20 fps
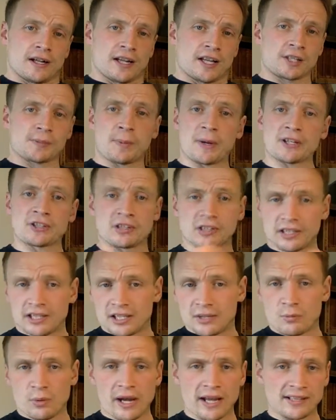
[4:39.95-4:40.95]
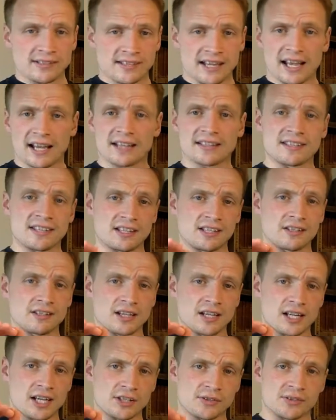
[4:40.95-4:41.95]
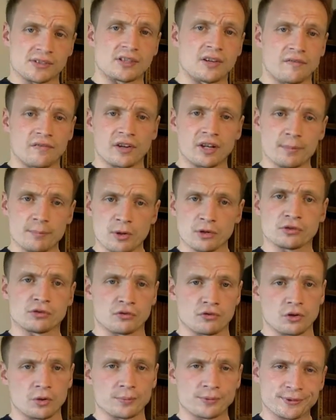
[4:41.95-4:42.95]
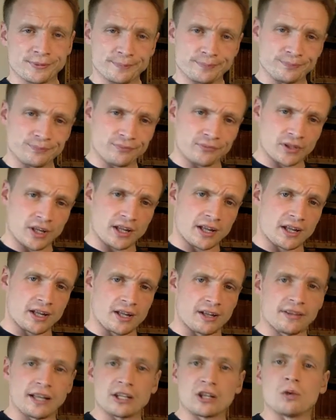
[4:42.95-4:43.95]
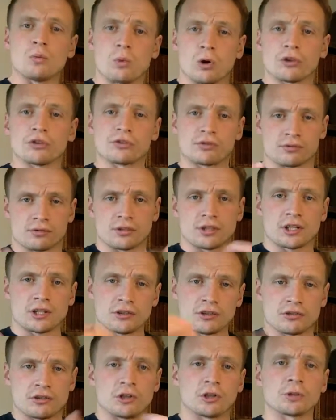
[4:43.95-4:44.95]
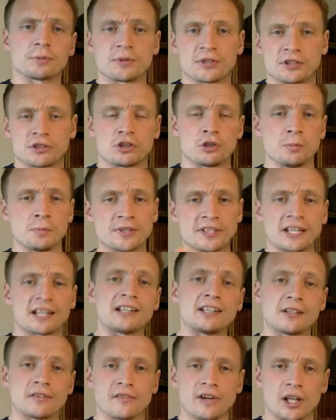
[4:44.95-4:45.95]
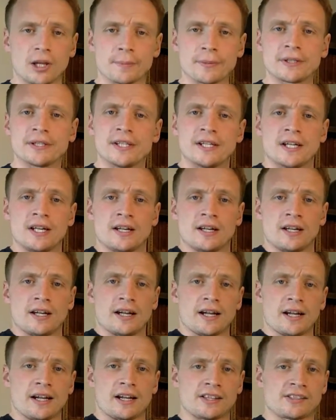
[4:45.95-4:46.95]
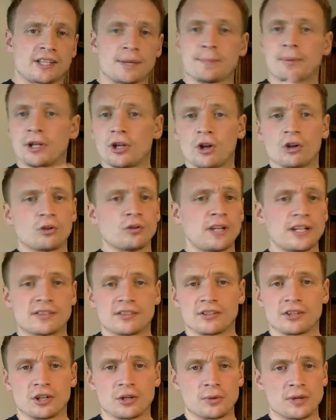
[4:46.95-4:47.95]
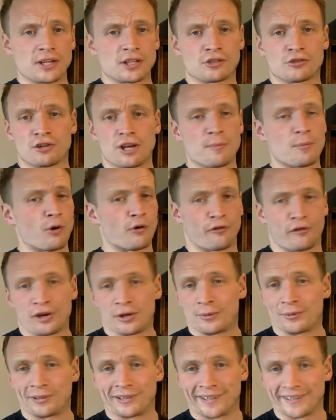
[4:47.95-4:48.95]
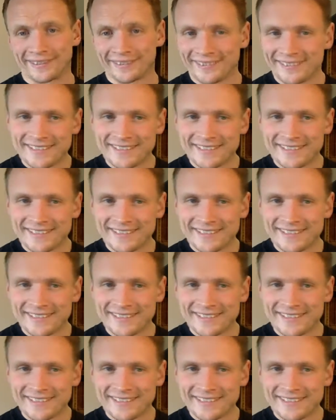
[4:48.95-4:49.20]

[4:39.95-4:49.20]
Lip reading: especially when targeting specific muscle groups that you want to particularly develop. Simply all you need to do is train more frequently.